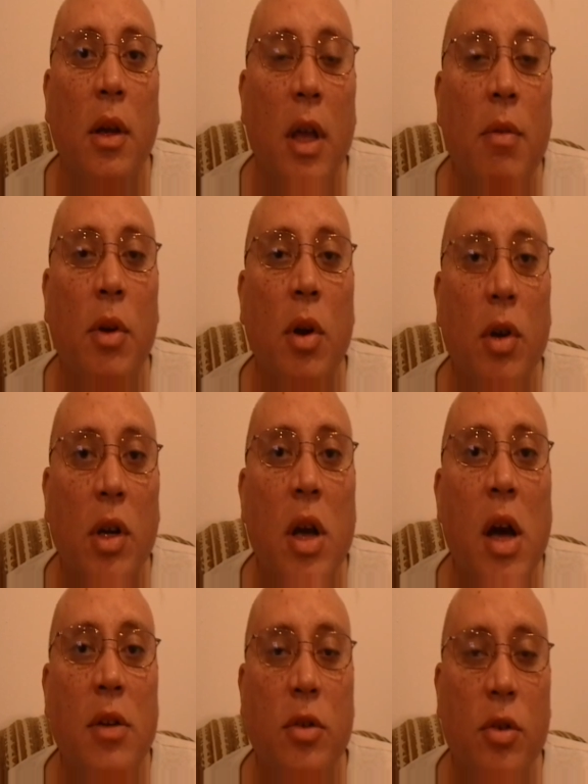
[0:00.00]
even though the
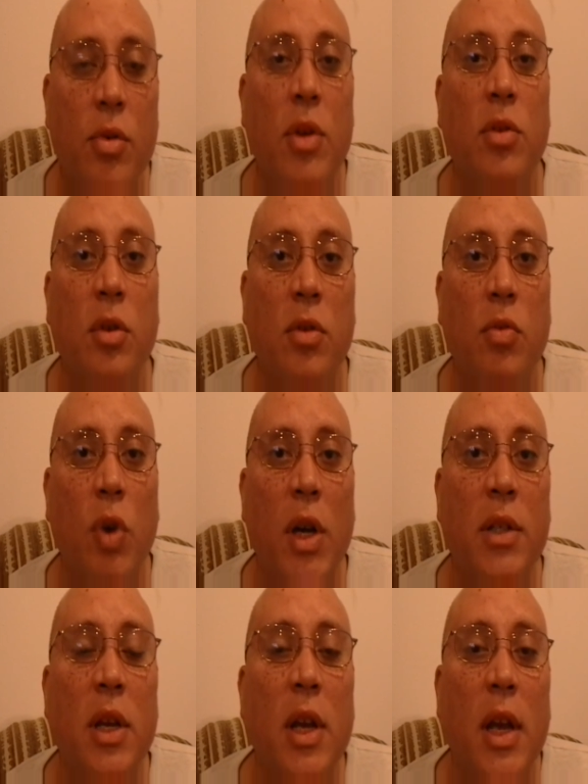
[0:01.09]
consequences
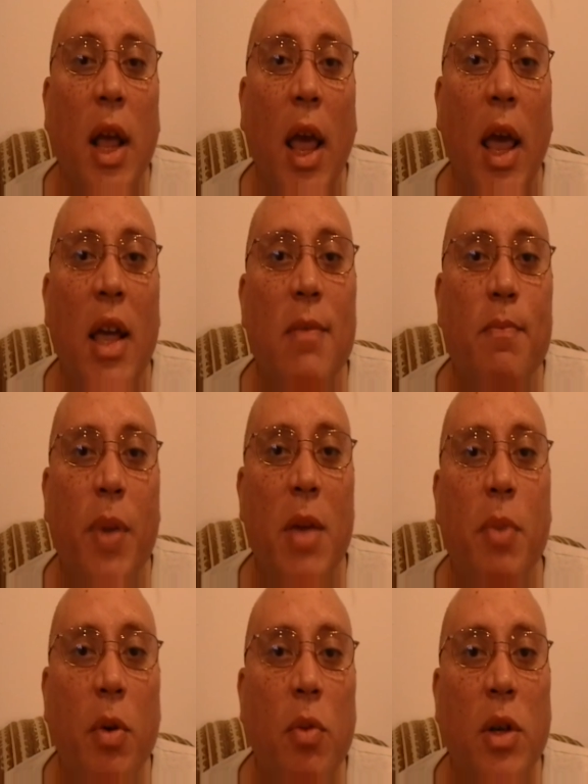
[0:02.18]
was 8
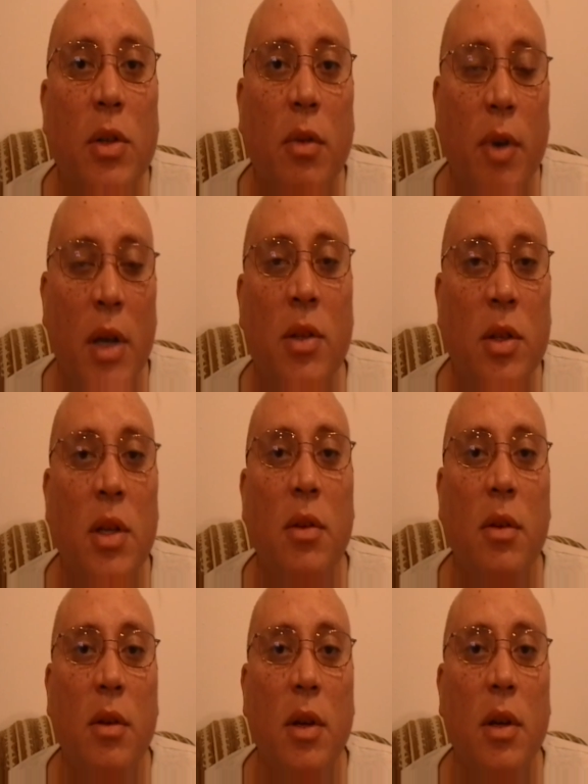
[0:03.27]
people was arrested.
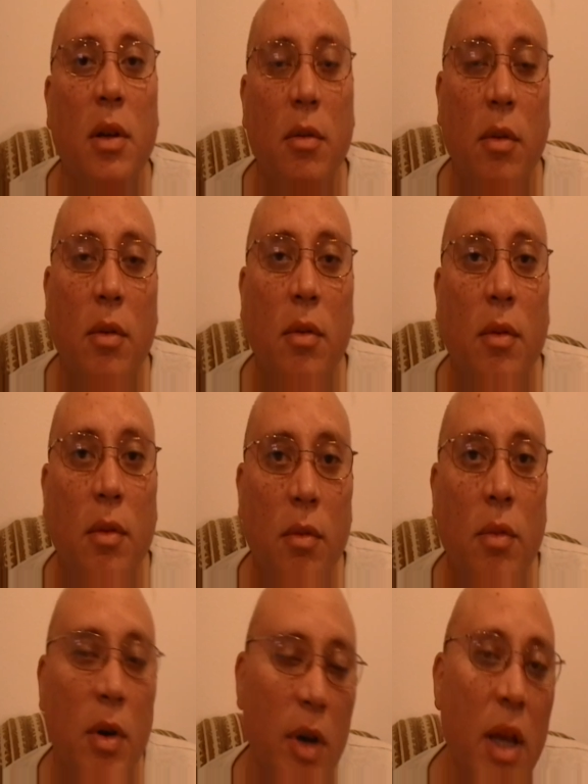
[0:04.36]

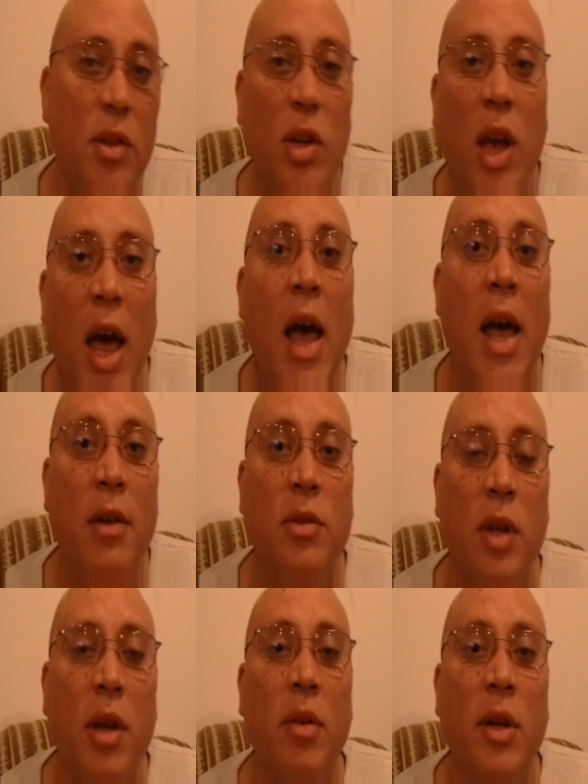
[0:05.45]
Well, 8 guys,
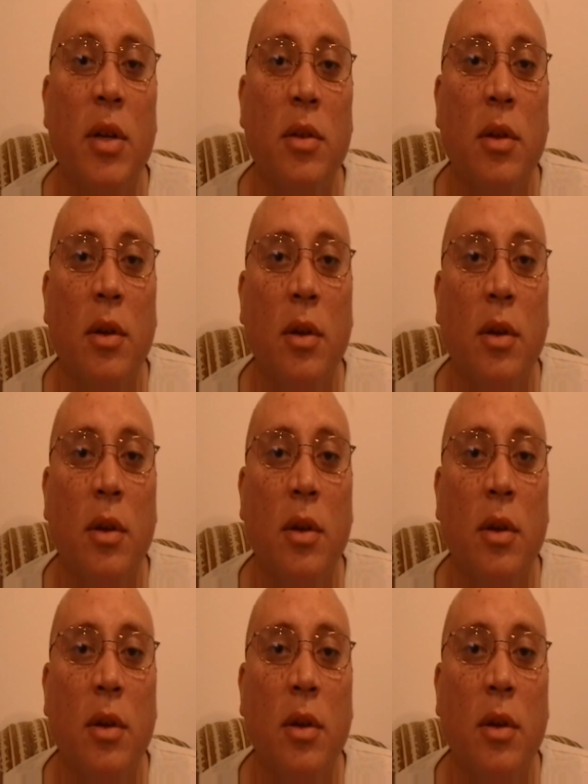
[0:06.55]
there is,